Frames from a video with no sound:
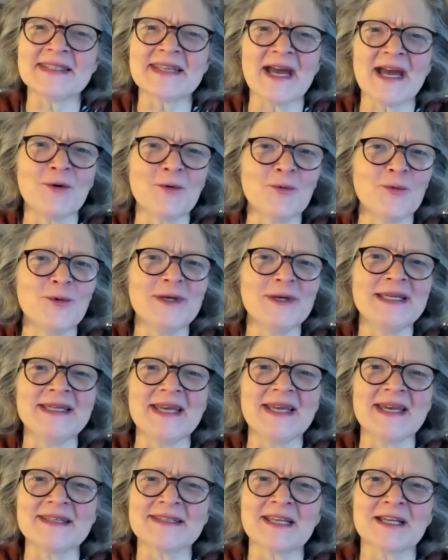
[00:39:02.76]
is how
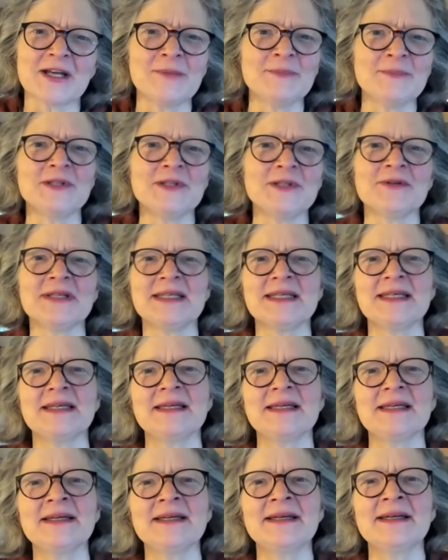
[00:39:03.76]
we as a
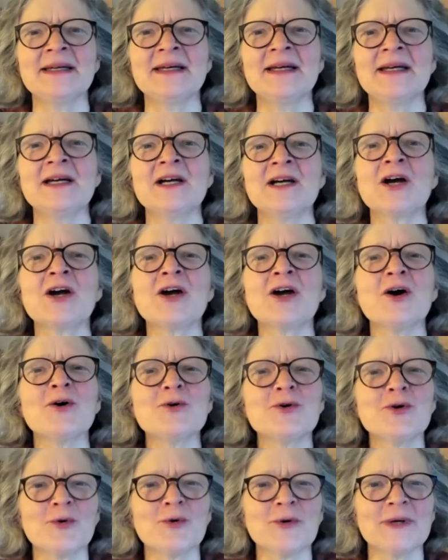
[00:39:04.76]
community
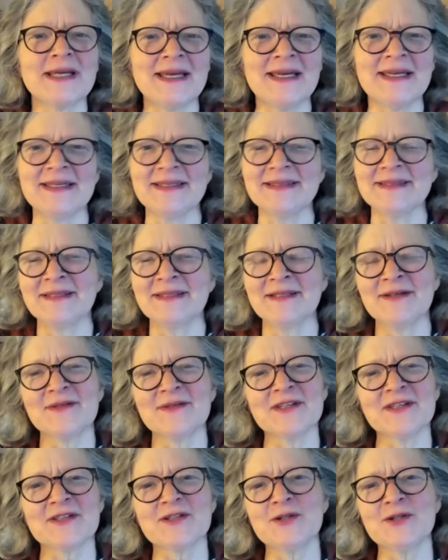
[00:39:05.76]
co-create
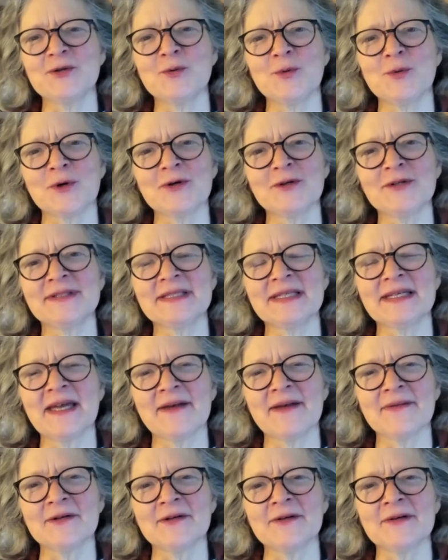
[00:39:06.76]
this new world
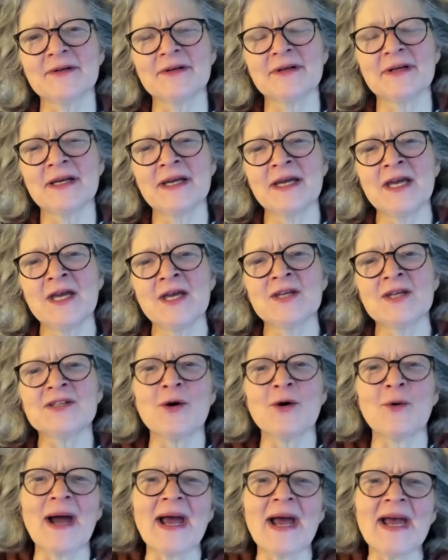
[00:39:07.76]
together.
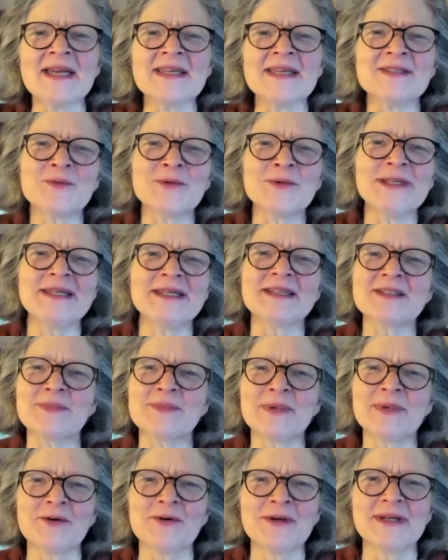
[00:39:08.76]
So as we
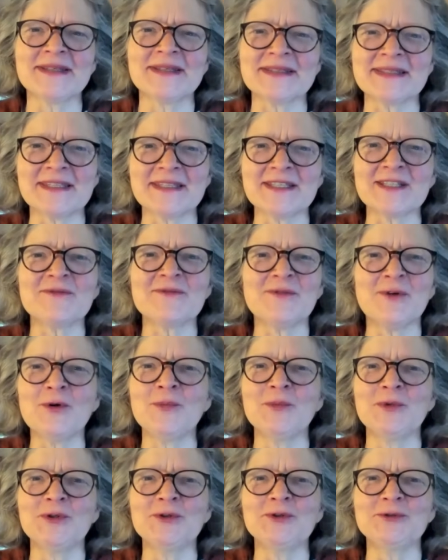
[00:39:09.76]
experience this
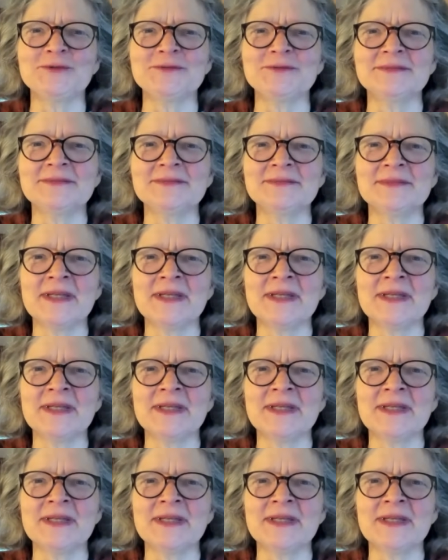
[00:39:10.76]
full moon,